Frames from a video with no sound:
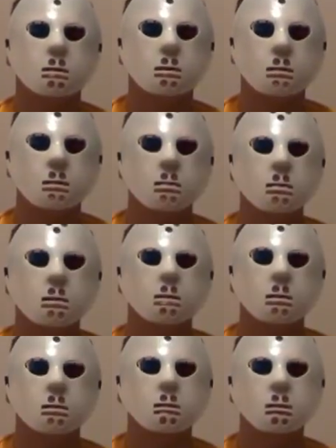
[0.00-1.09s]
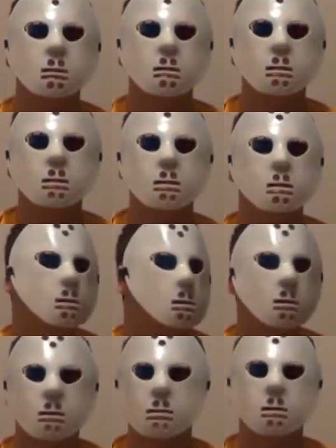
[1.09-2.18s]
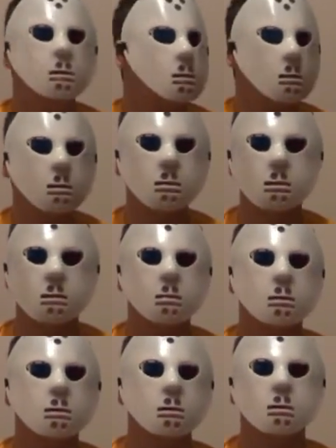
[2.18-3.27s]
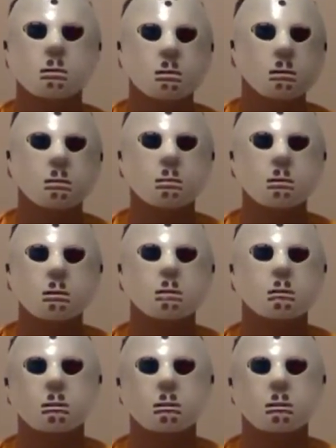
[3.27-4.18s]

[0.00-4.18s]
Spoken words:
Because the studios, they say, oh, it's so easy, do it in the computer, do it in the computer.